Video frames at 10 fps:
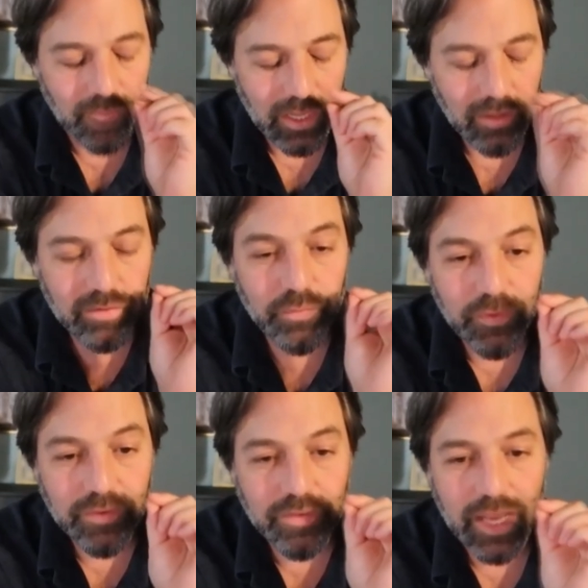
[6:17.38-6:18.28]

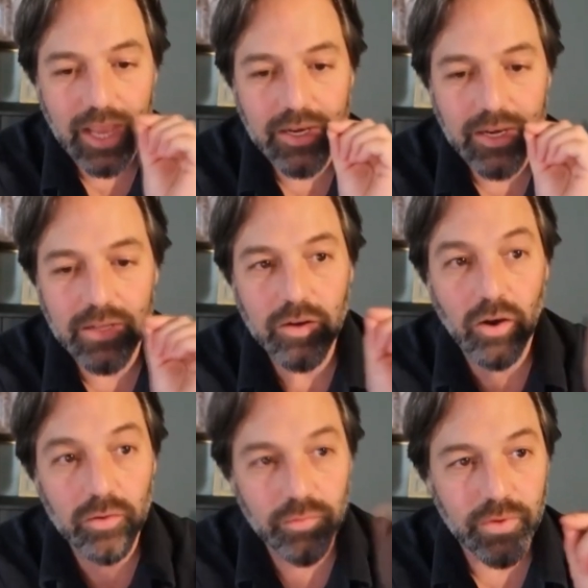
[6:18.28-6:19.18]
sophisticated
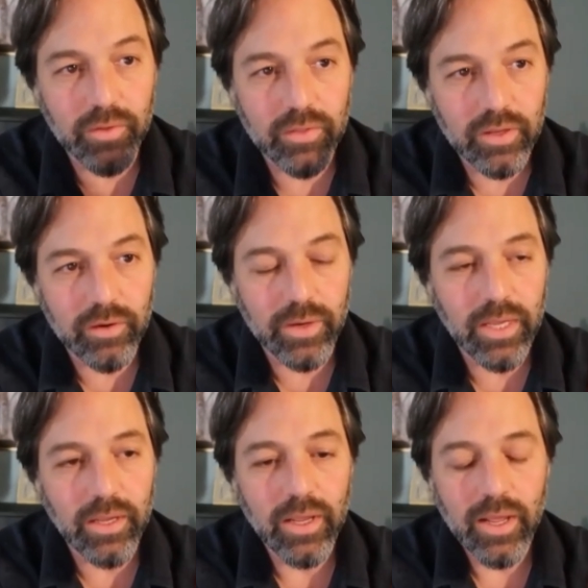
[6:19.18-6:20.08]
color field
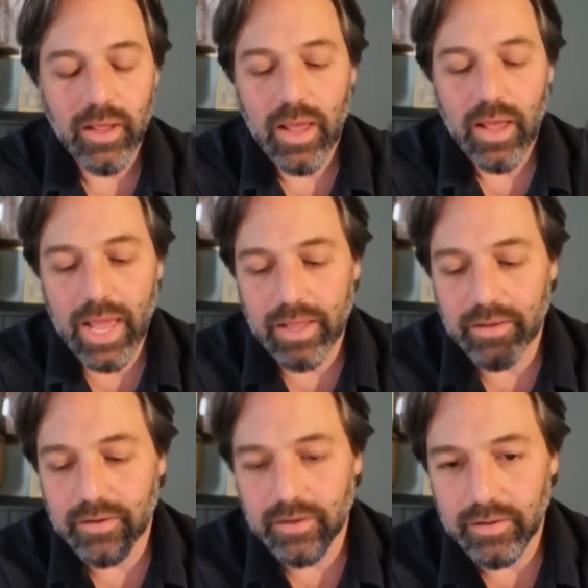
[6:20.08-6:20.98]
theory.
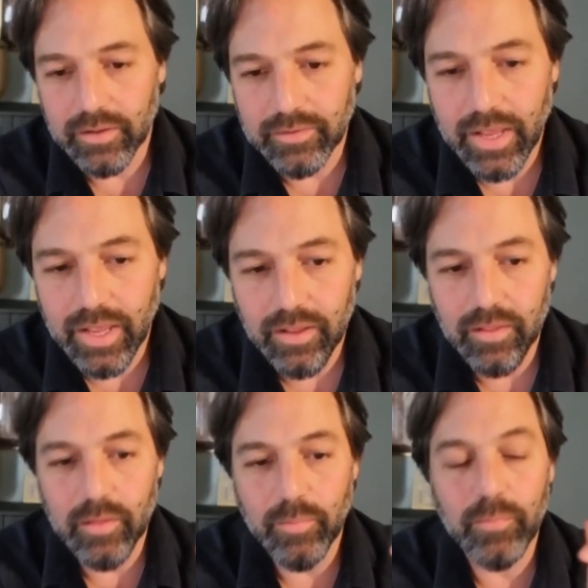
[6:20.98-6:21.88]
And let's say
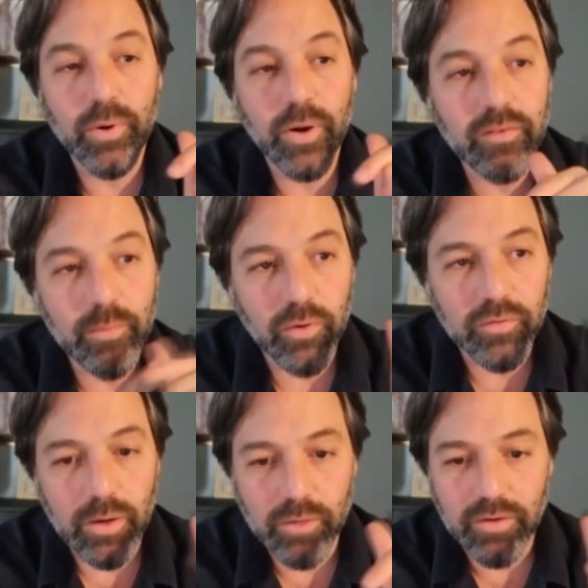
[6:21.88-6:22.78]
the principles
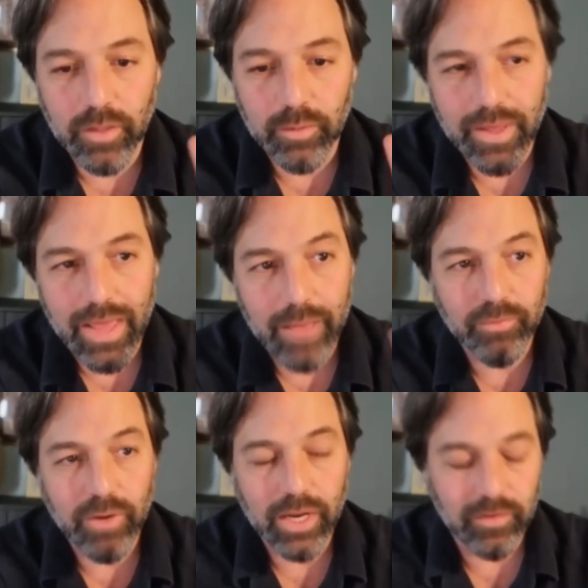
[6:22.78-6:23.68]
that were developed by the
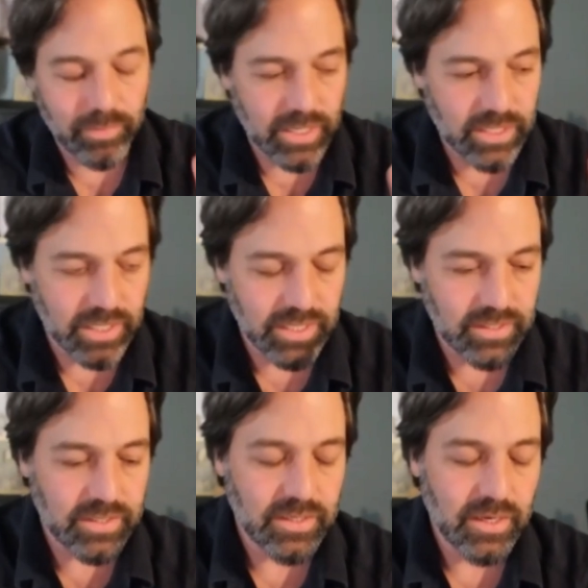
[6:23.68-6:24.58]
abstract
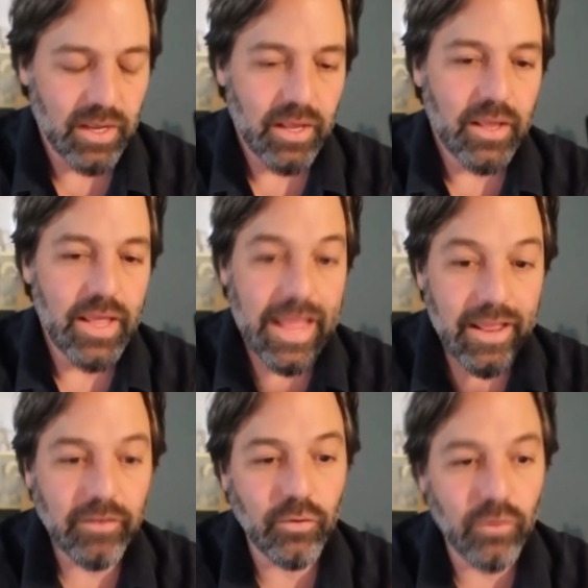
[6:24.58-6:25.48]
expressionists
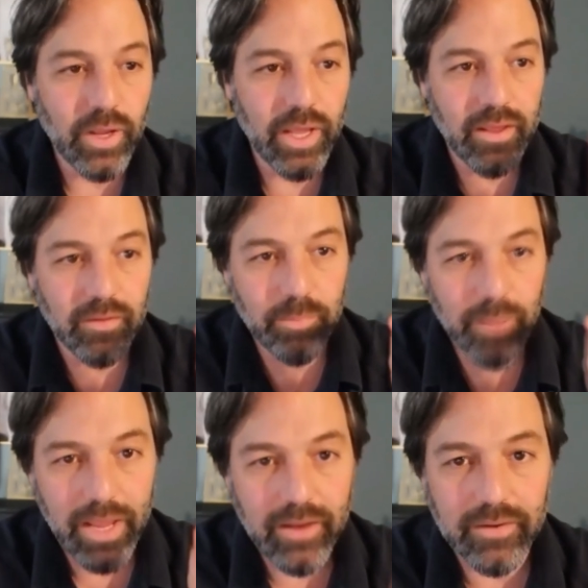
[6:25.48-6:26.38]
into his
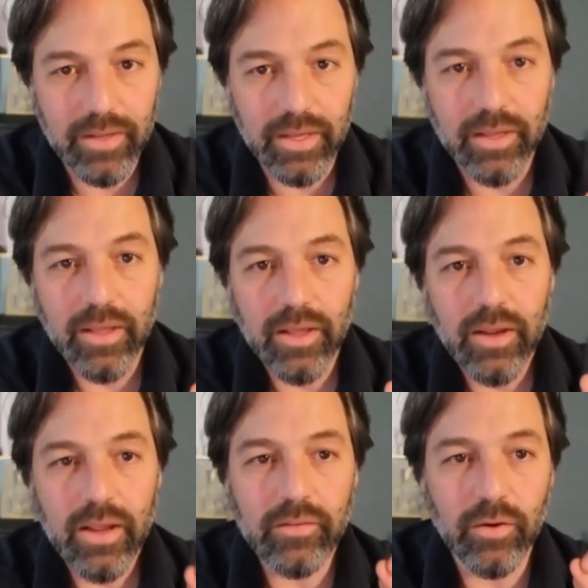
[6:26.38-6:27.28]
painting.
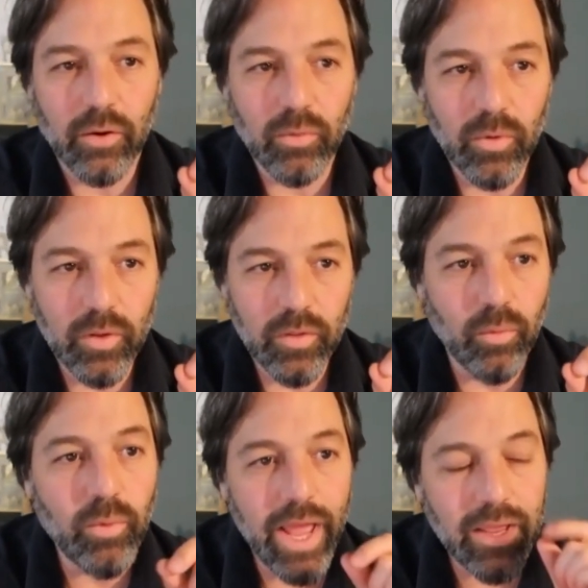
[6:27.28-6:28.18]
And so the
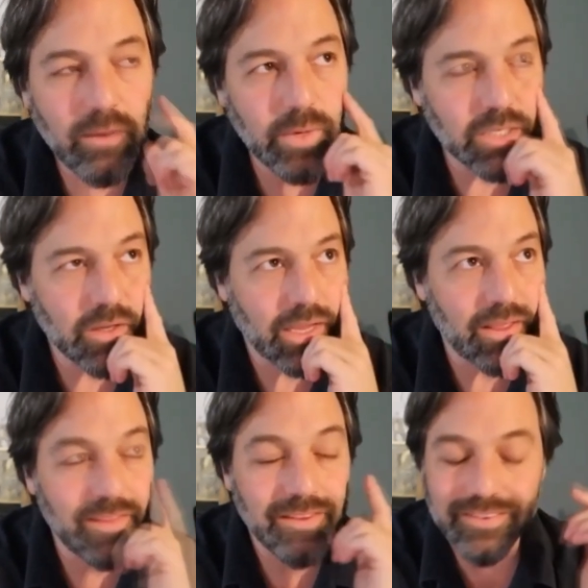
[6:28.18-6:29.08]
way in which, like
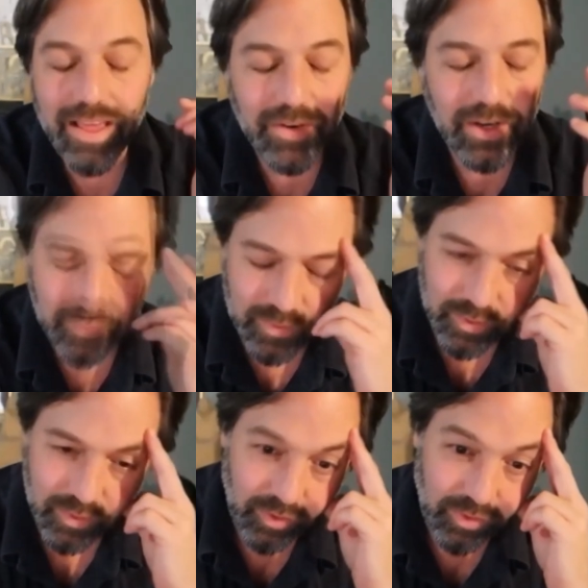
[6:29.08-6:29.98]
in the 70s,
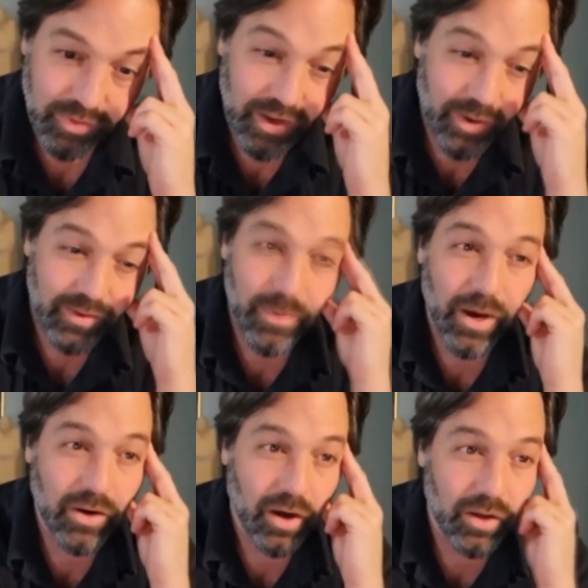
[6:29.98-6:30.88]
the theories
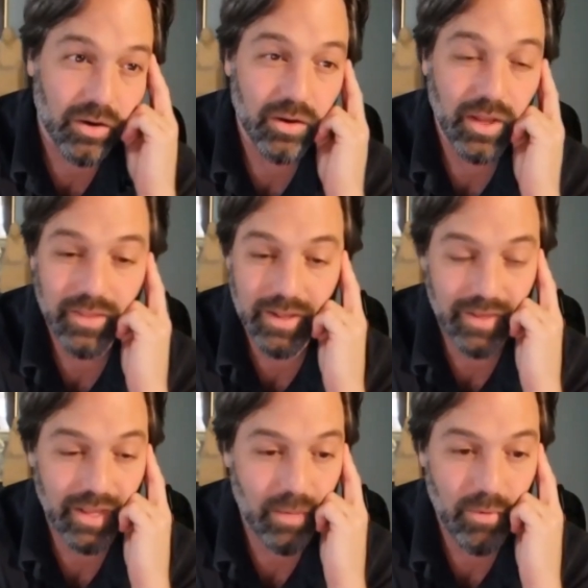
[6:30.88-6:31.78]
about color, like that
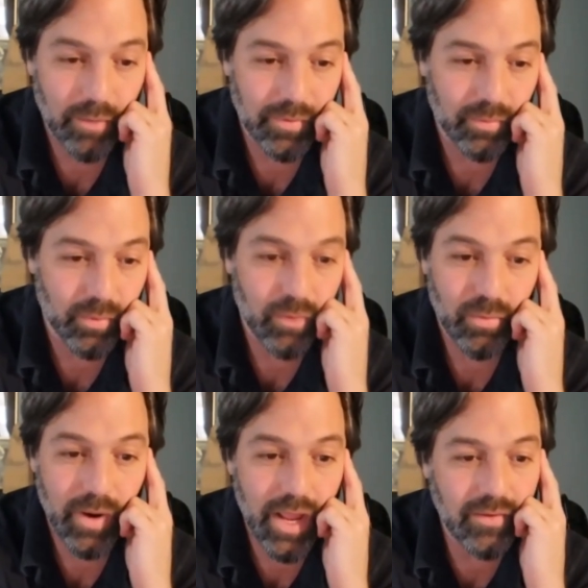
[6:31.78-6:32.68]
they came up with, were
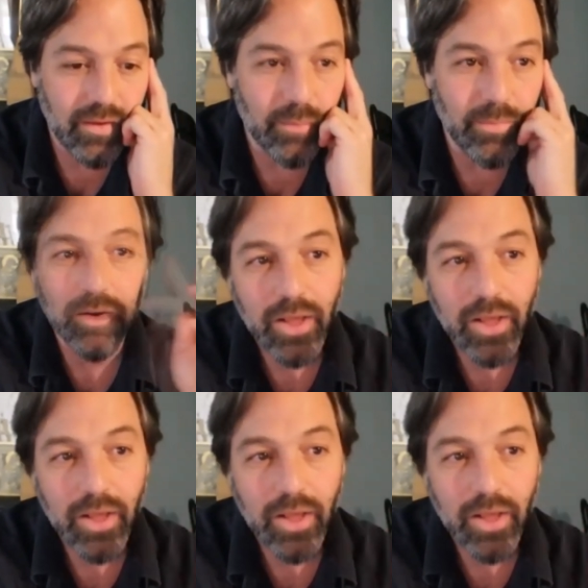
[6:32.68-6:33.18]
crazy about,